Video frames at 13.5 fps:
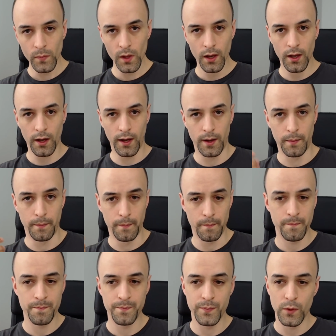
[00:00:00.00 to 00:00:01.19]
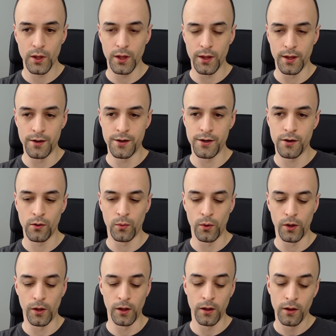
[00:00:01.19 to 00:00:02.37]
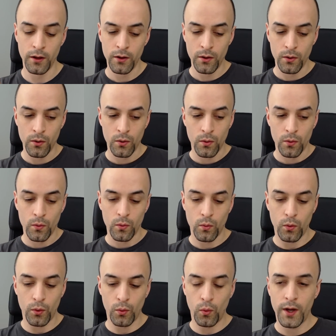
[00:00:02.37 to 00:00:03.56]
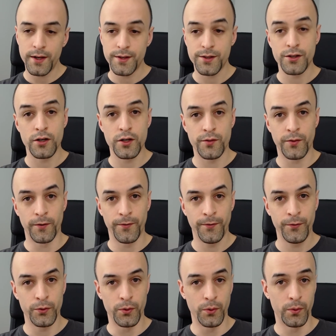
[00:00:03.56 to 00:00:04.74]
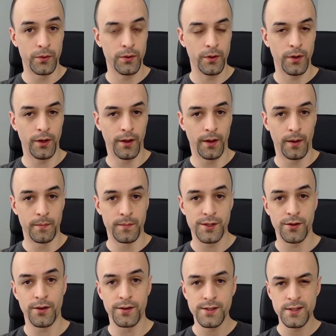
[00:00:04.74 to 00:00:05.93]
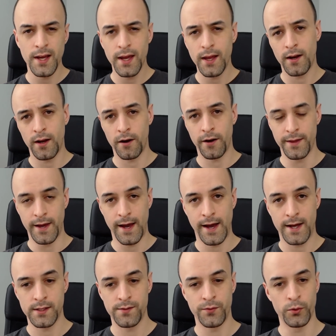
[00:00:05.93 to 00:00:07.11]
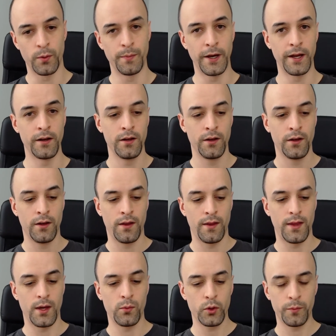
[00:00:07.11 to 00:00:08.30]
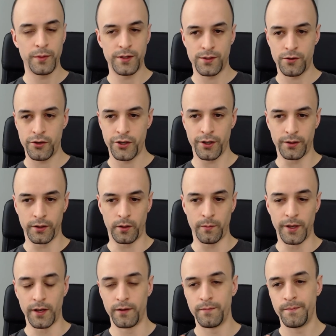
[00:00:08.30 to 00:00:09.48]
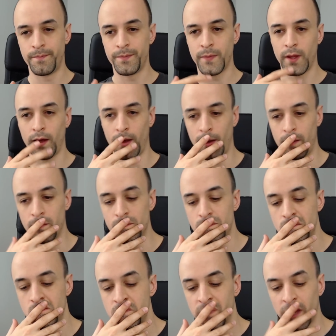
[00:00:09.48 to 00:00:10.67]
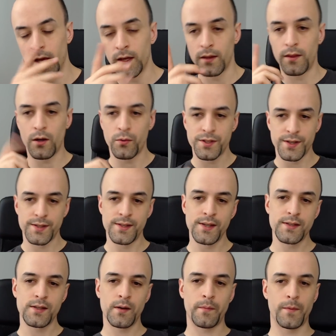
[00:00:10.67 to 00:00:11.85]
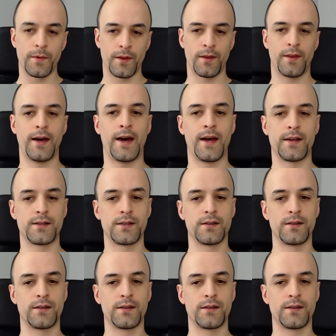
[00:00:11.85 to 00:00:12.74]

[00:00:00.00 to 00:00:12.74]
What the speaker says: the deer will want to search for food. So they'll stay in an area that has food, but they will be searching a little bit. There was a system that